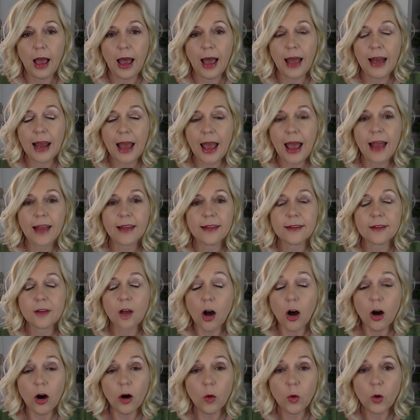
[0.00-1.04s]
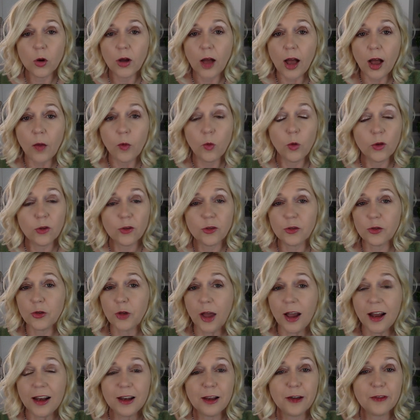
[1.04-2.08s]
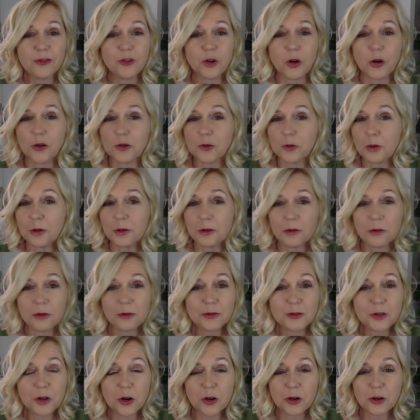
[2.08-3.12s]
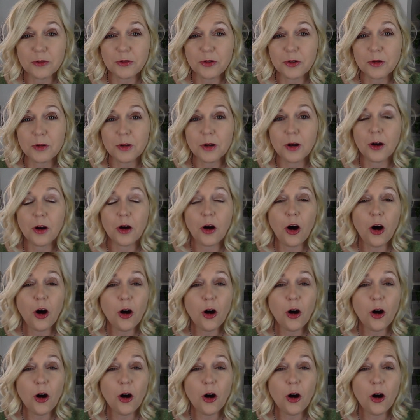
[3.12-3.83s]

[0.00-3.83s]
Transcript: and ask, I love dogs, what sort of dog have you got?